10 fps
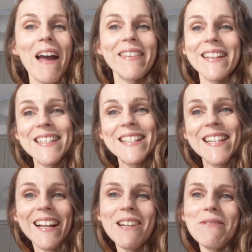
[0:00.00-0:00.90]
And that's
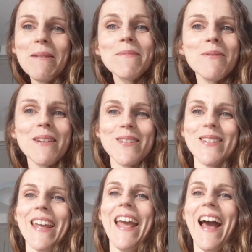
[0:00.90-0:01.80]
exactly what I'm doing
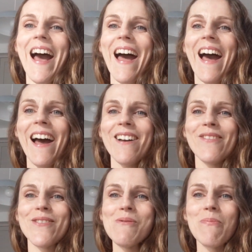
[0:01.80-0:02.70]
today. I
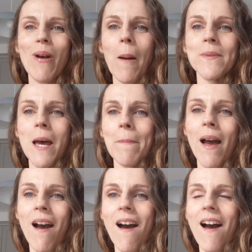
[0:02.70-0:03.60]
have you propped up
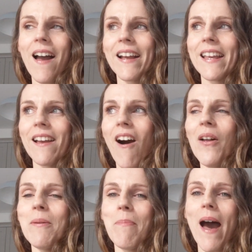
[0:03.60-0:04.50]

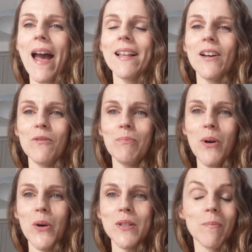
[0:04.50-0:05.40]
on a pile of
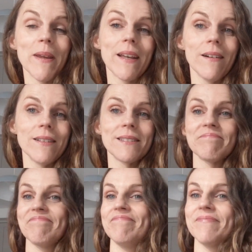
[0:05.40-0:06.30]
books because
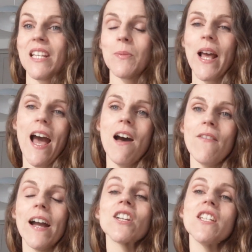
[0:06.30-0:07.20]
that's what I have.
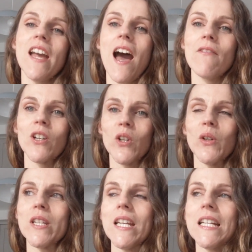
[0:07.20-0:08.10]
I actually have a
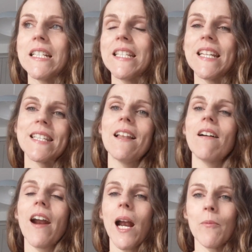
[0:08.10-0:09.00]
good
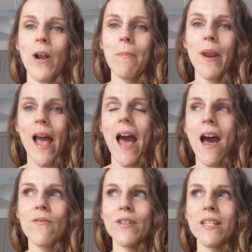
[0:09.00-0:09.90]
DSLR camera, but I
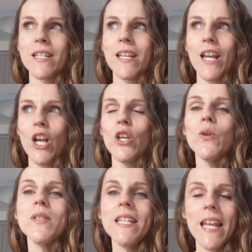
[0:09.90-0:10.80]
haven't
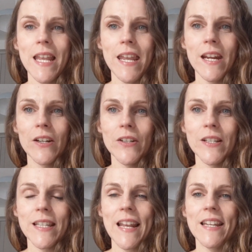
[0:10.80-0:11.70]
used it in
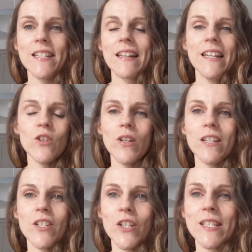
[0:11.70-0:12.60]
years and I need to literally
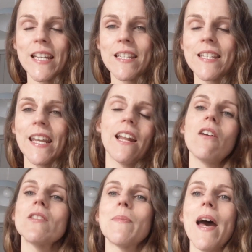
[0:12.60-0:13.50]
dust it, take it out
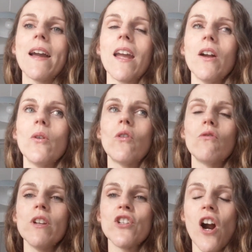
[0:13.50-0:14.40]
of its bag,
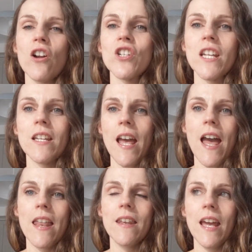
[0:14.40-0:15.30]
recharge it
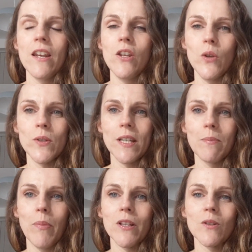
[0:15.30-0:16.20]
and use
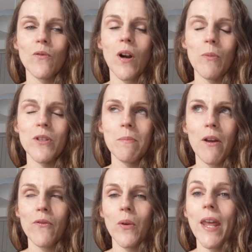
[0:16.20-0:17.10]
it. But so far I'm using
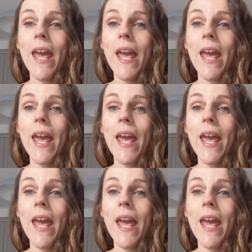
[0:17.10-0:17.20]
my phone.